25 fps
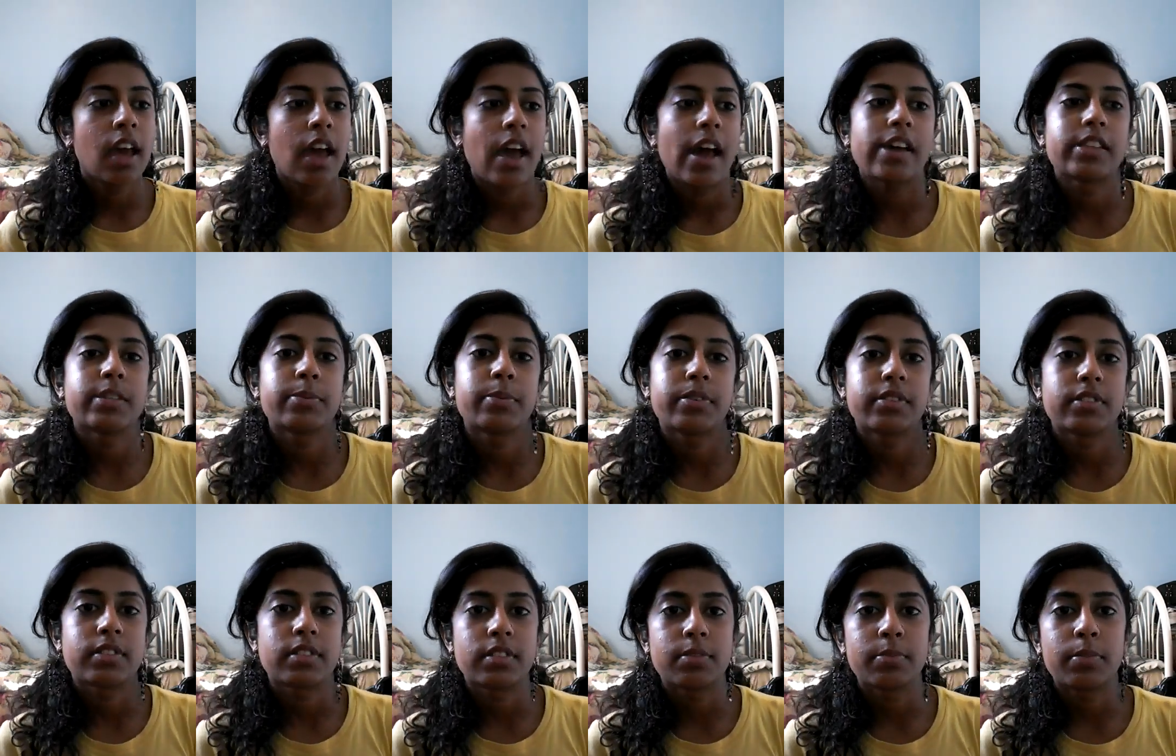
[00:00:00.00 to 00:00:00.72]
as
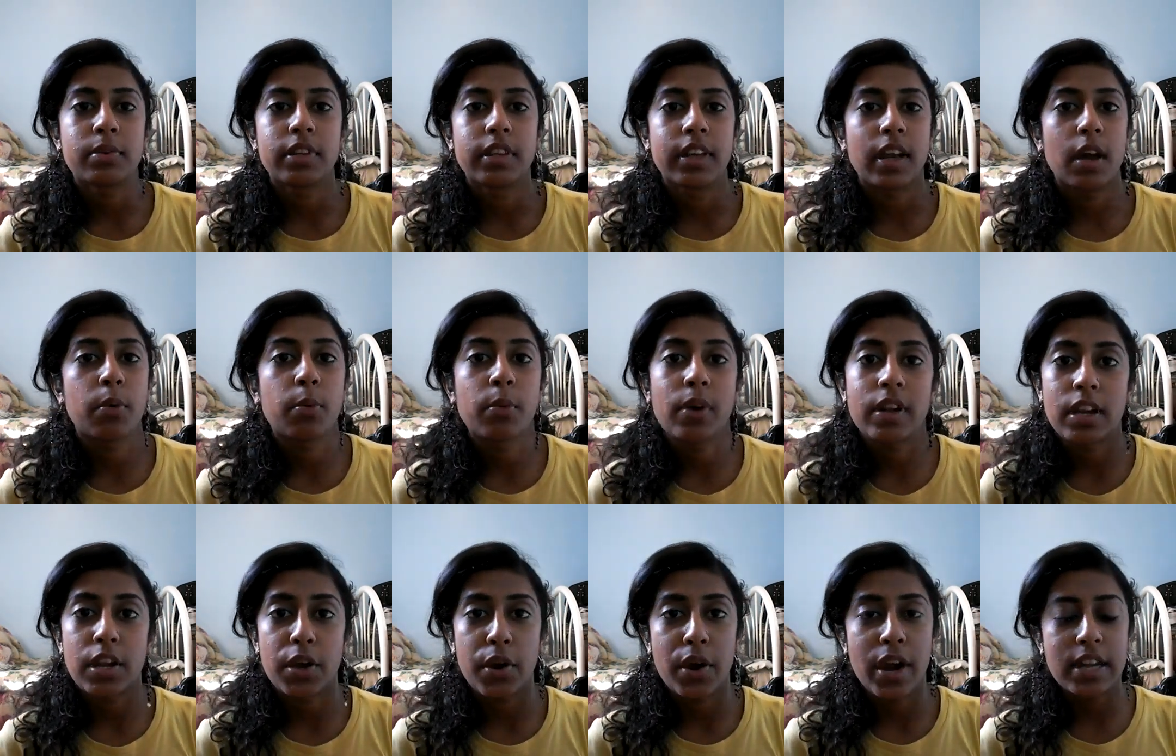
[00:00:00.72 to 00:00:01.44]
opposed to pulling out
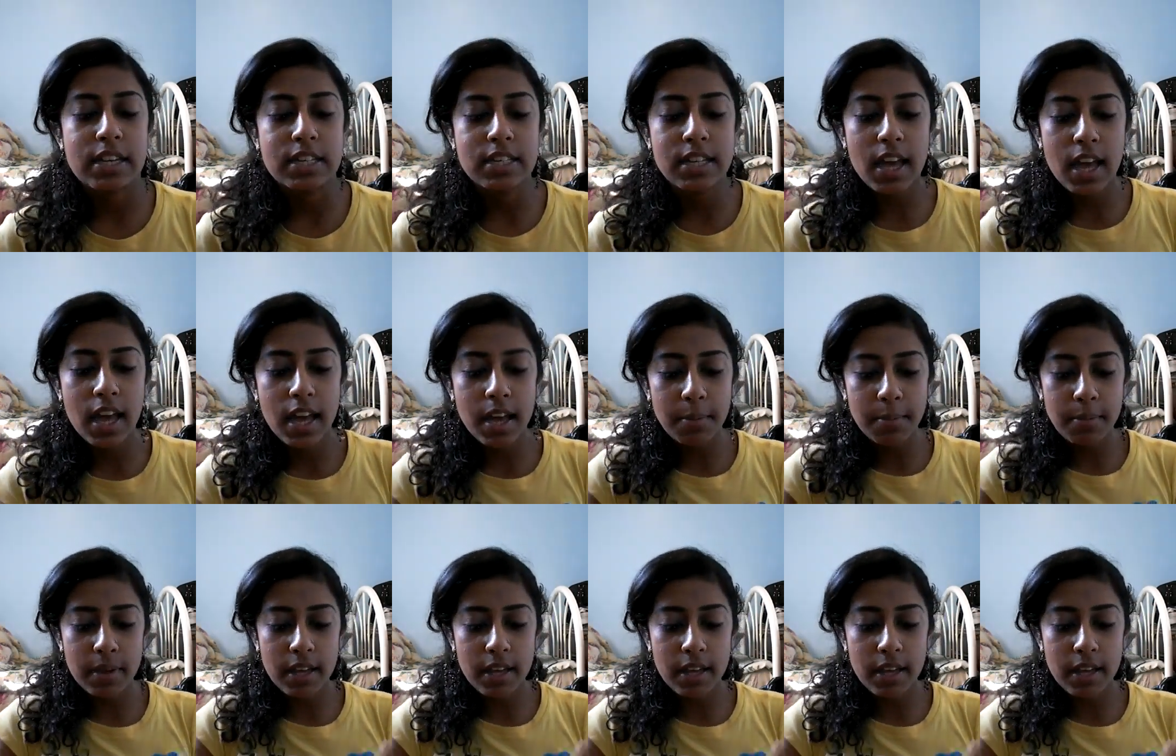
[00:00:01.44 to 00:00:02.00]
one hair at a time.